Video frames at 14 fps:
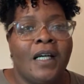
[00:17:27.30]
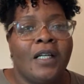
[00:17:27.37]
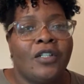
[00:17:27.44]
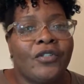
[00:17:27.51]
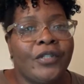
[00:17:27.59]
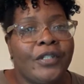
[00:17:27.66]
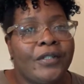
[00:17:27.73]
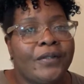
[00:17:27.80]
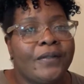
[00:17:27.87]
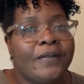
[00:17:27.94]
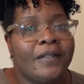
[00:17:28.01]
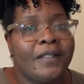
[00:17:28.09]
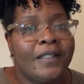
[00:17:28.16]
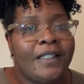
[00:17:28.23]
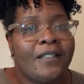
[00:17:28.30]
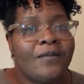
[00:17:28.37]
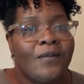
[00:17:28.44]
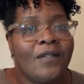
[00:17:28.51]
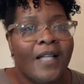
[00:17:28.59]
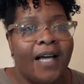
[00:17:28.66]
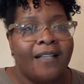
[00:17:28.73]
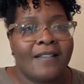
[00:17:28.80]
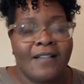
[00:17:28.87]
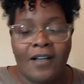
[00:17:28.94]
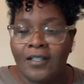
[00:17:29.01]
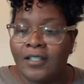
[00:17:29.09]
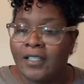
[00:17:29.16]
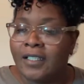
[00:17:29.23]
True, these will last
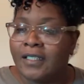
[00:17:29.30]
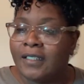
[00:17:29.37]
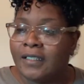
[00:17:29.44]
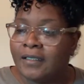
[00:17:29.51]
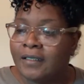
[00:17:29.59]
longer.